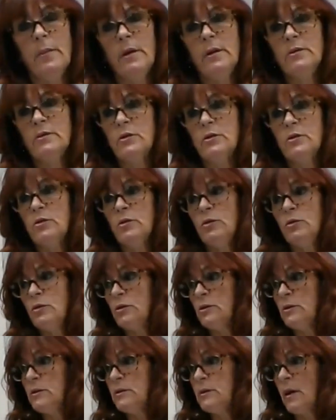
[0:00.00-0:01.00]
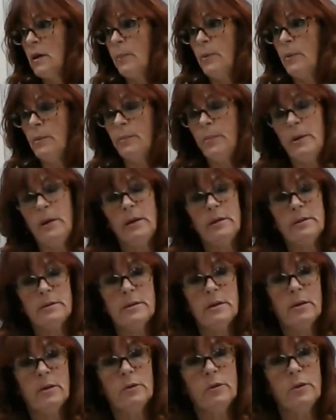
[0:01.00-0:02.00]
institutions up in
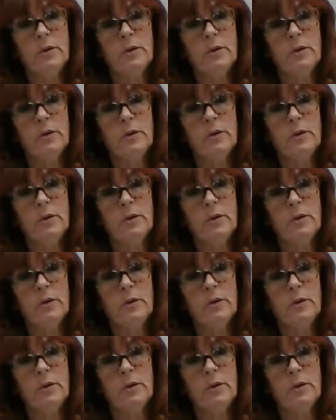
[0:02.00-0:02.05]
Peekskill, New